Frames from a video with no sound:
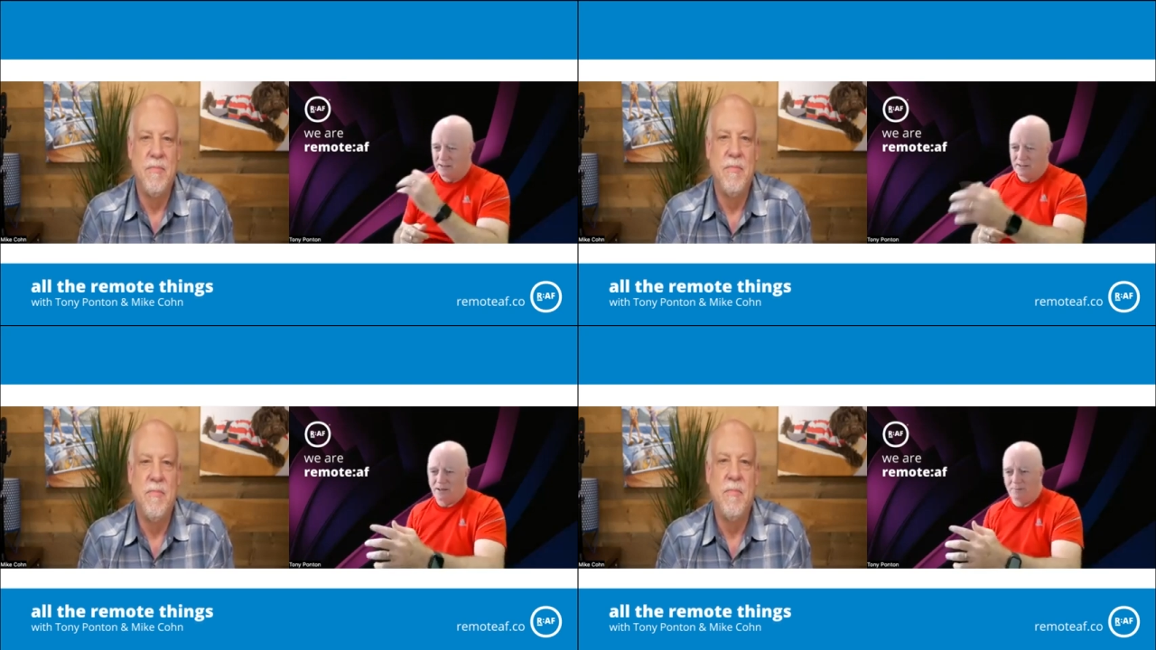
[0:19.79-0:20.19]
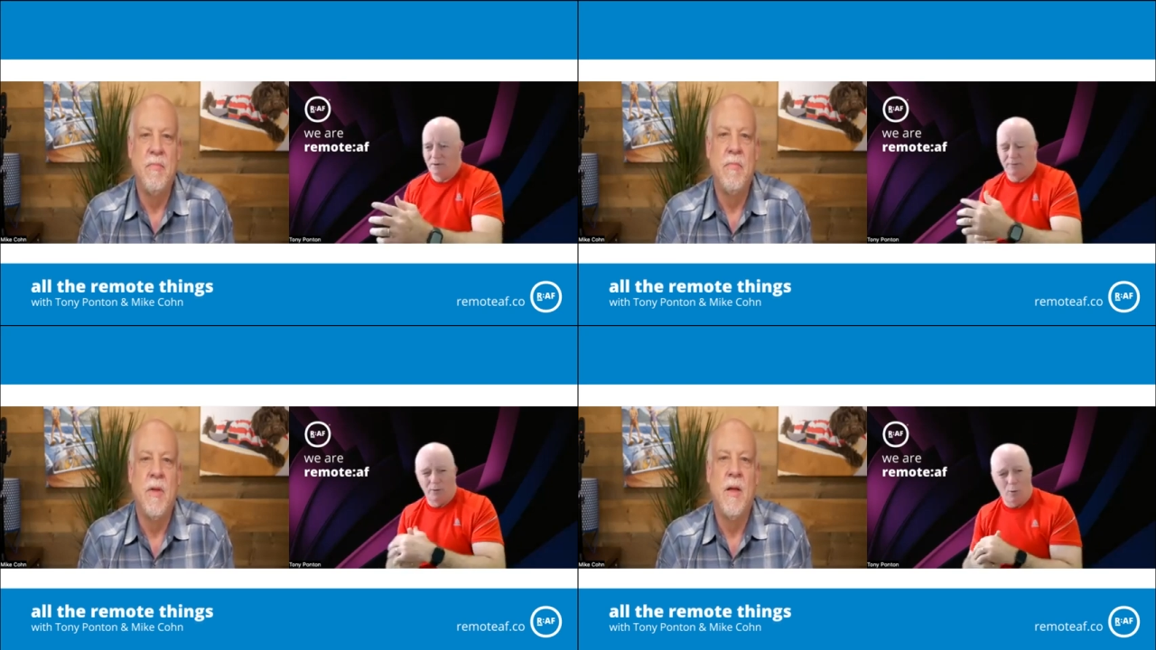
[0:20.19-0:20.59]
Speaker 1: team,
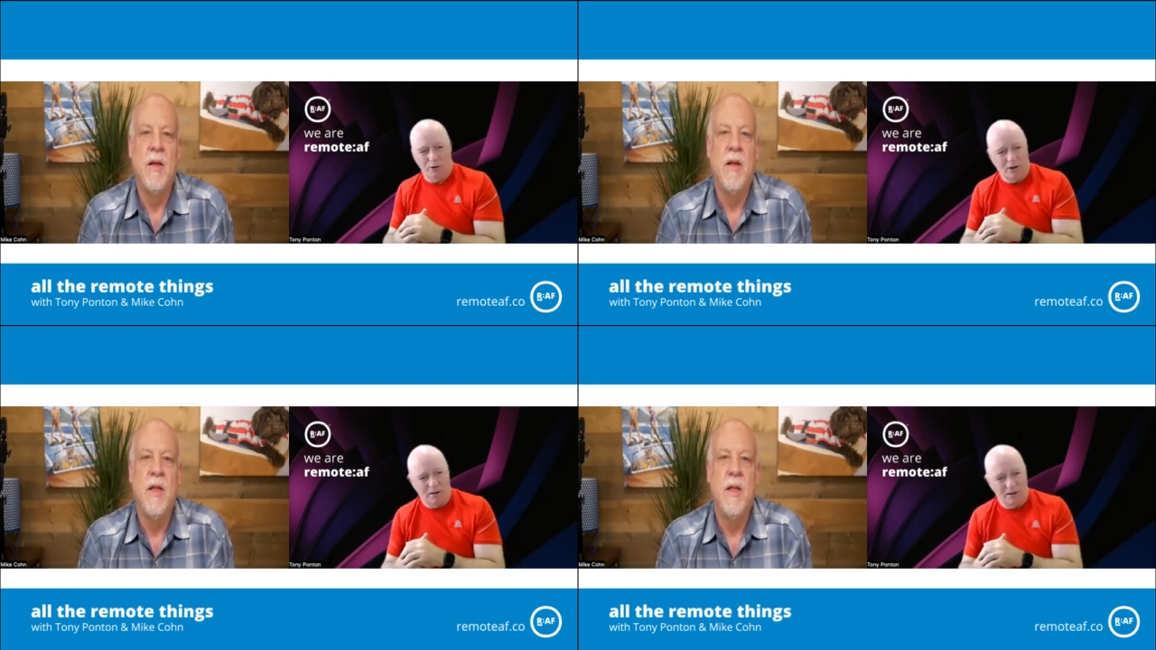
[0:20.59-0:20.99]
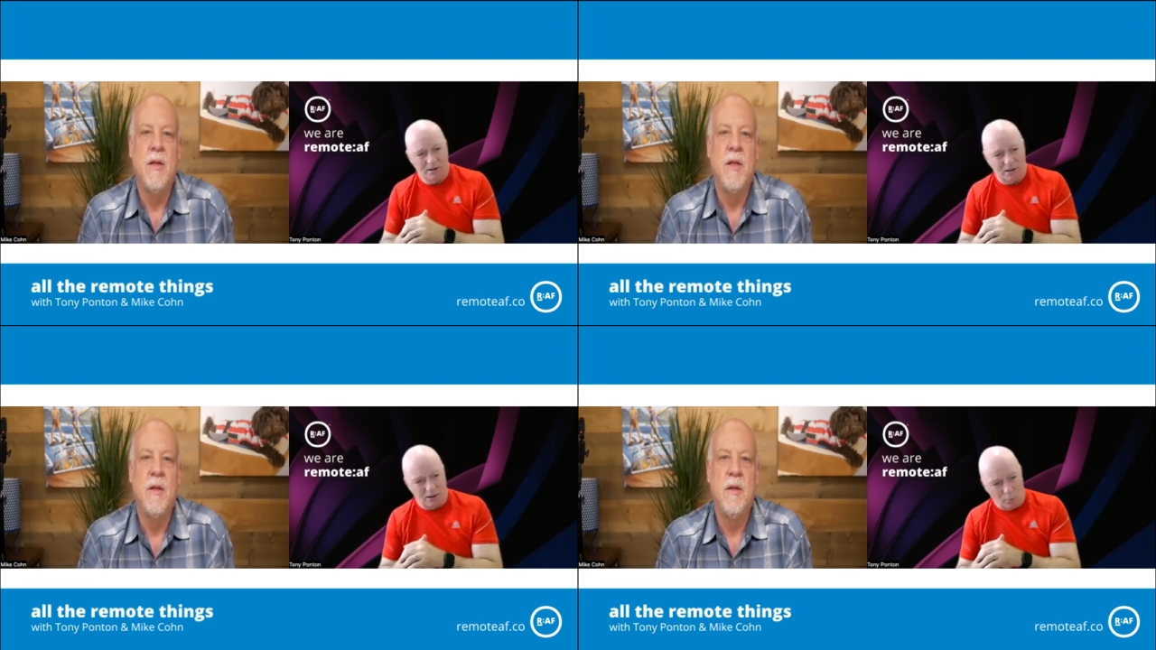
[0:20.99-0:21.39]
if you're watching
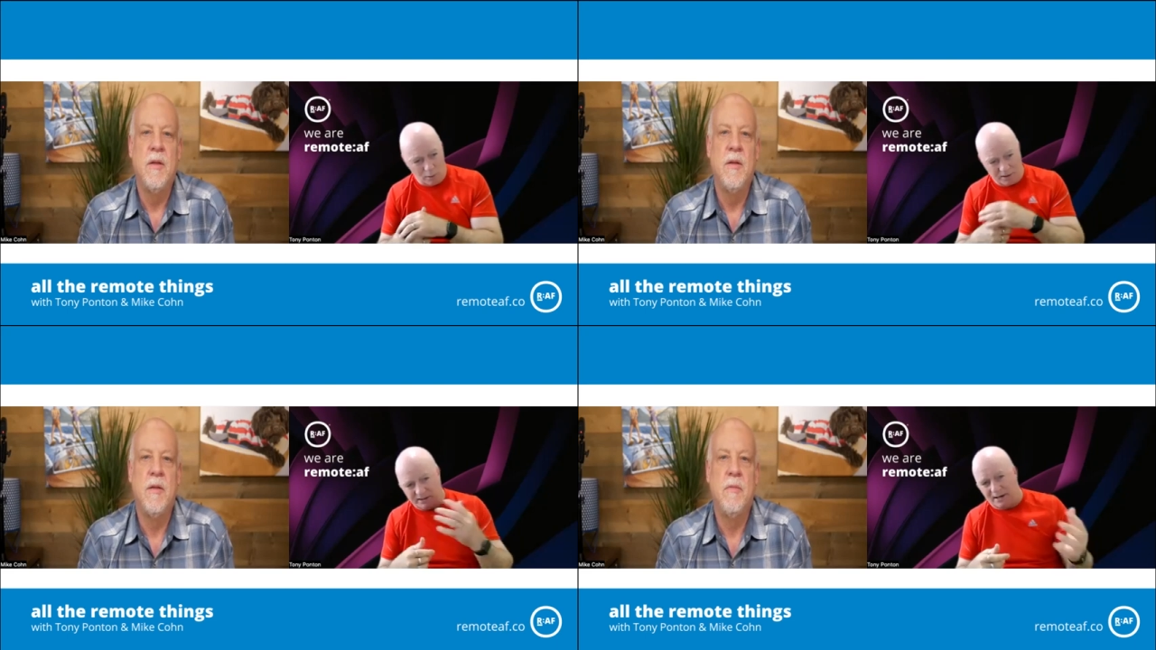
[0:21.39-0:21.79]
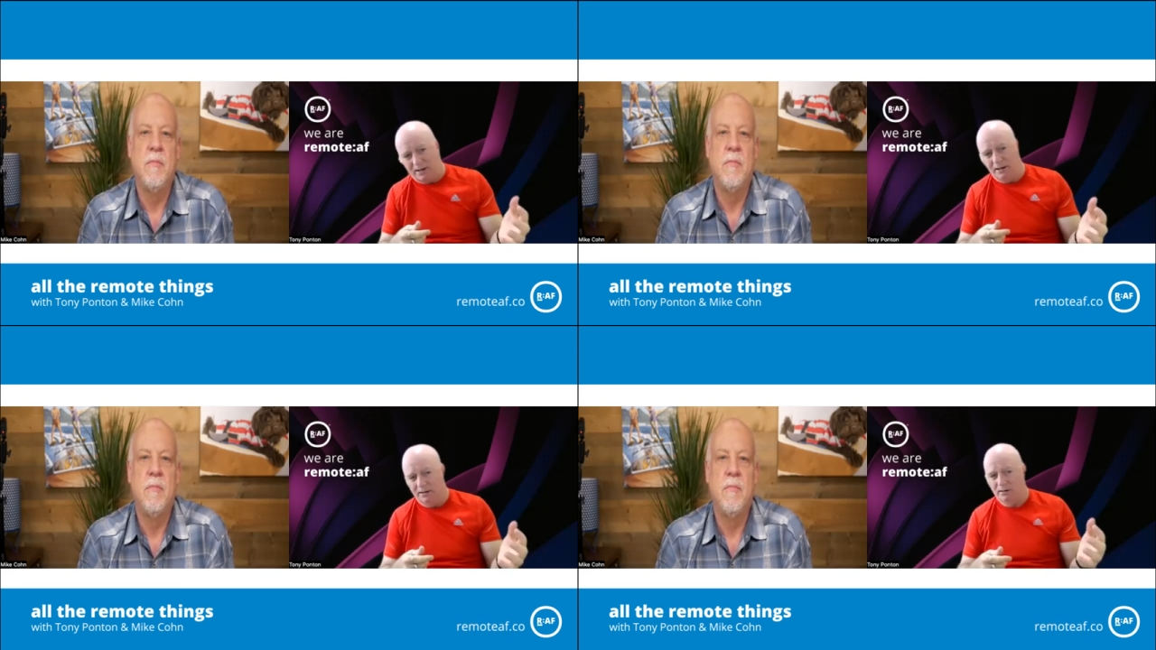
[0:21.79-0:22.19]
this and you want to stay
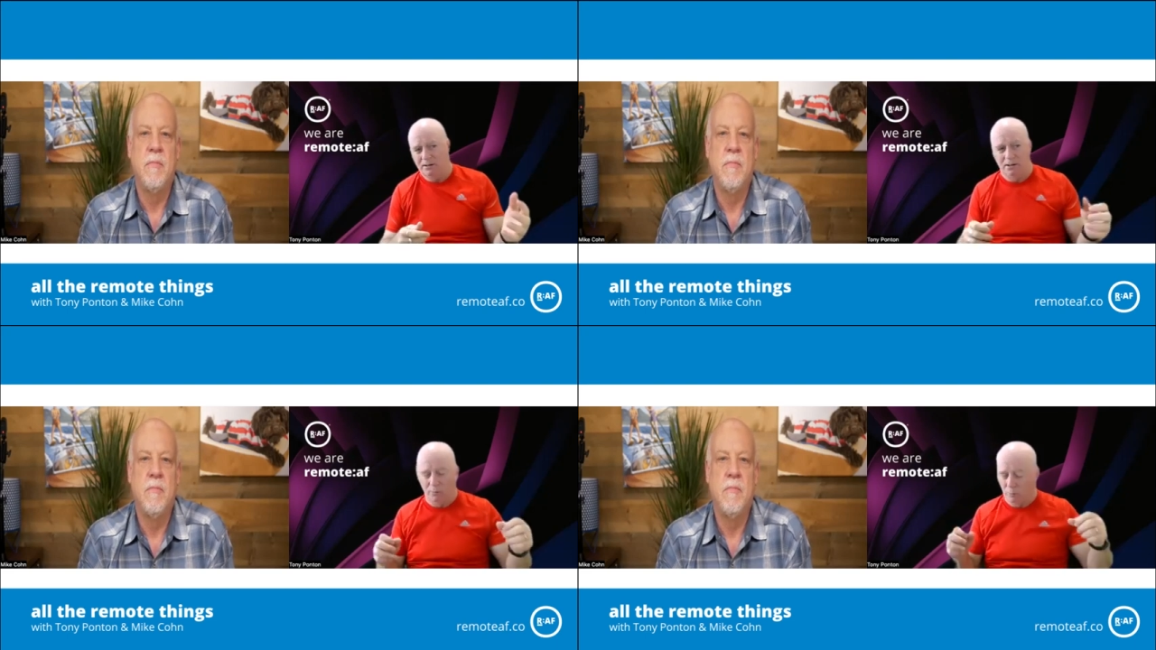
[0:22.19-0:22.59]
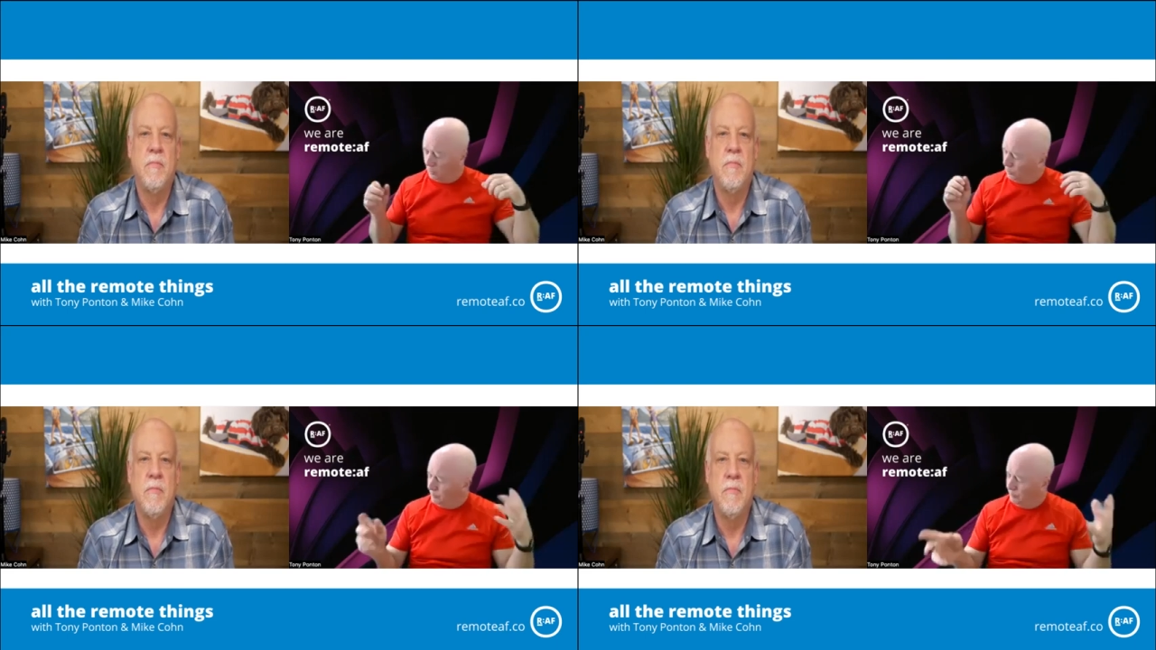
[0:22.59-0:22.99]
connected, you want to
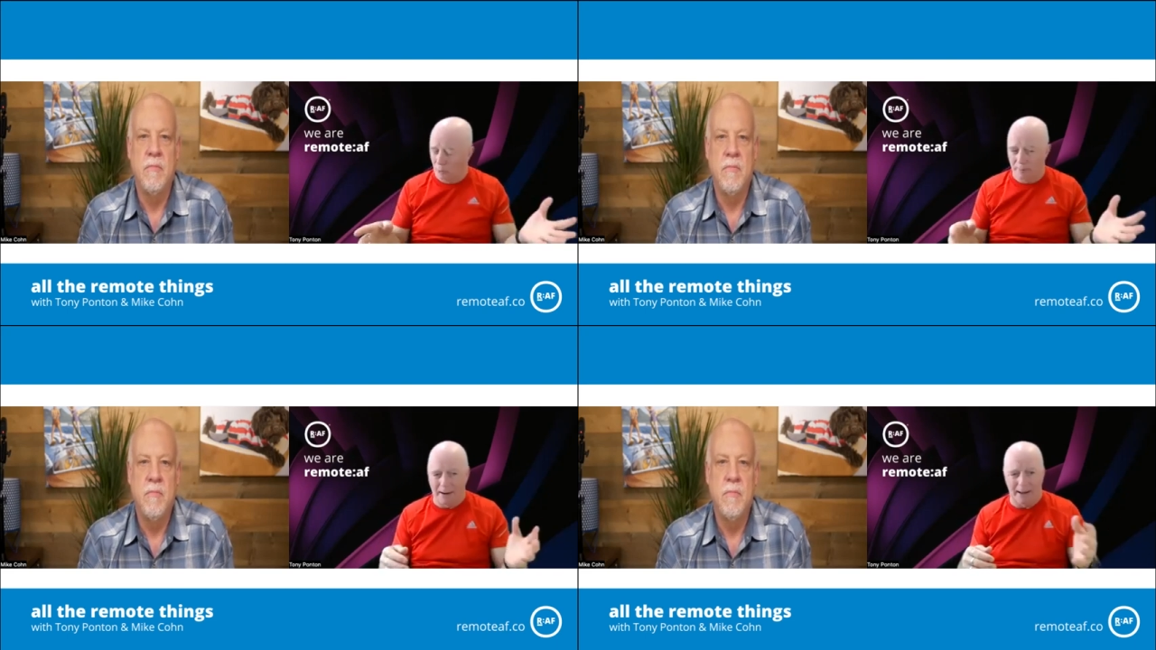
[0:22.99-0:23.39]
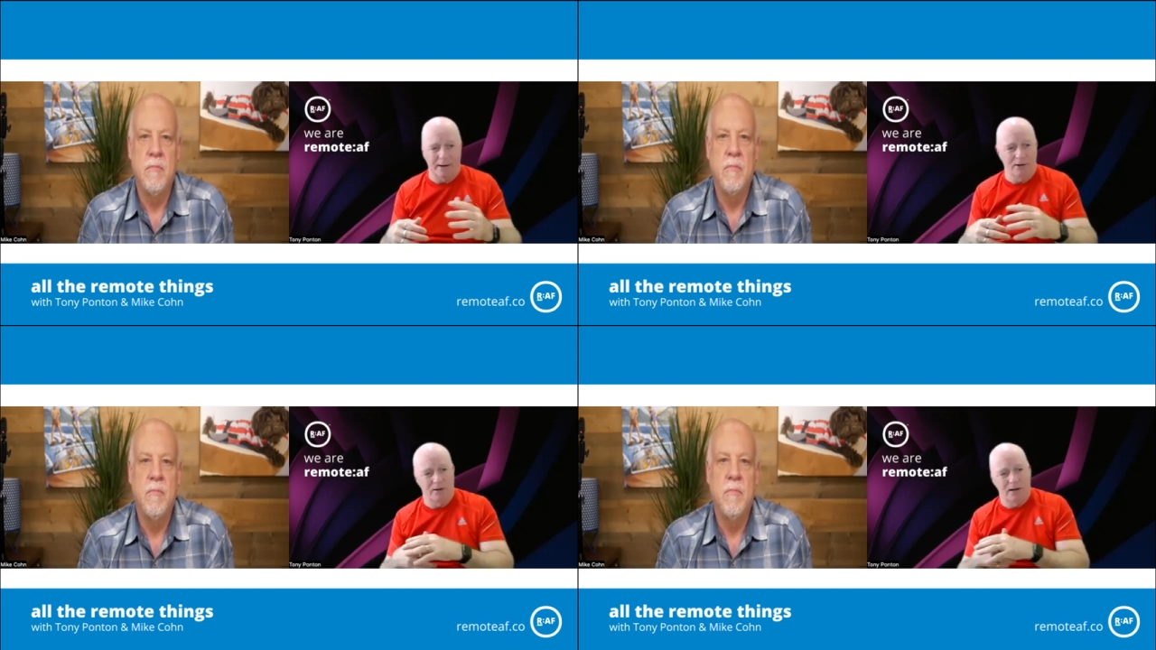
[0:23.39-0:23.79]
learn more about
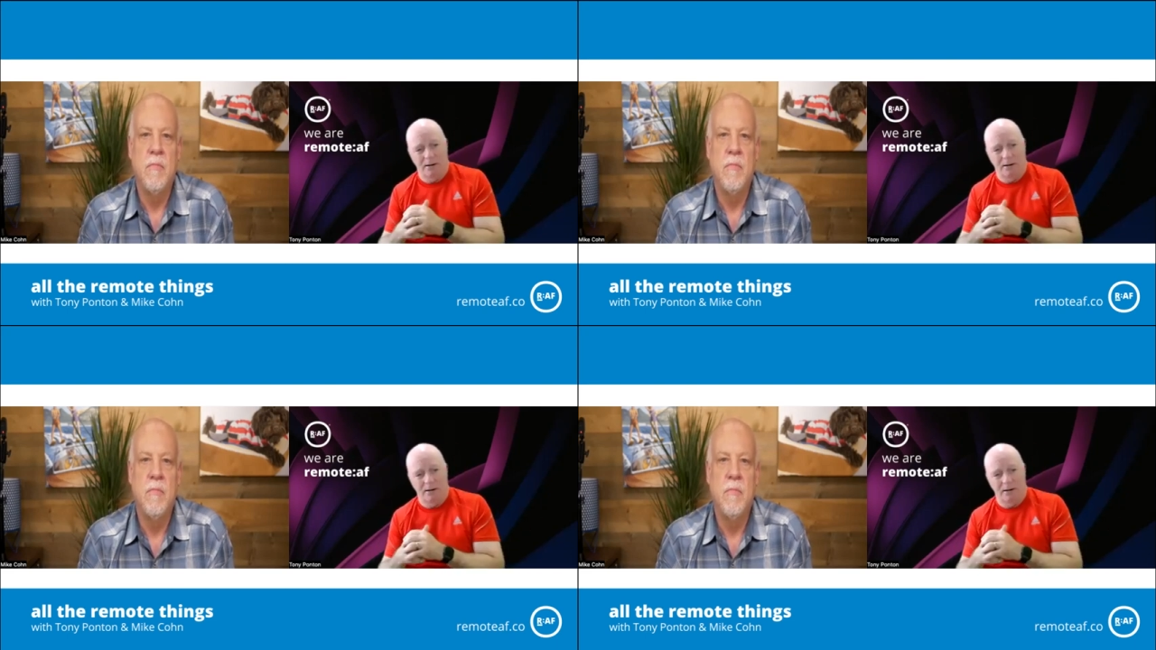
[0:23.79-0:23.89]
our,